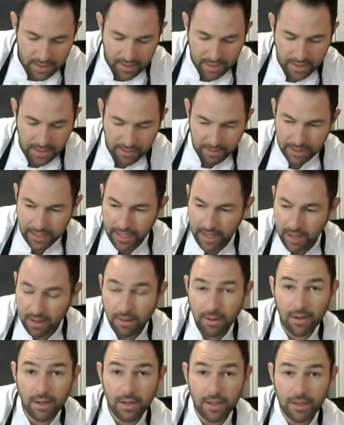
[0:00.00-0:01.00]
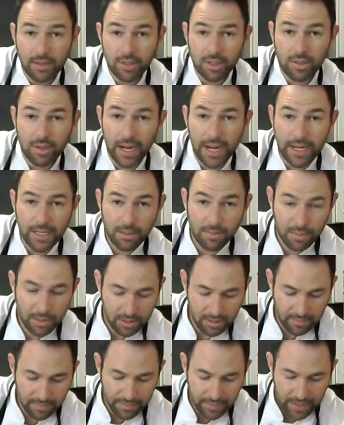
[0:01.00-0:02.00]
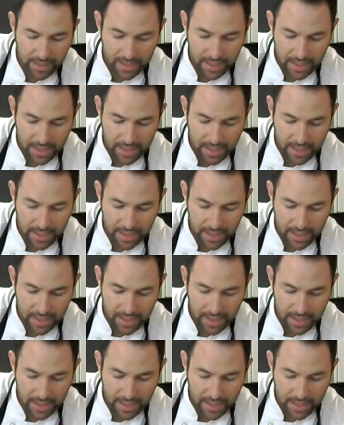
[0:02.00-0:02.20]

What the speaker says: There we go. Trash, boom.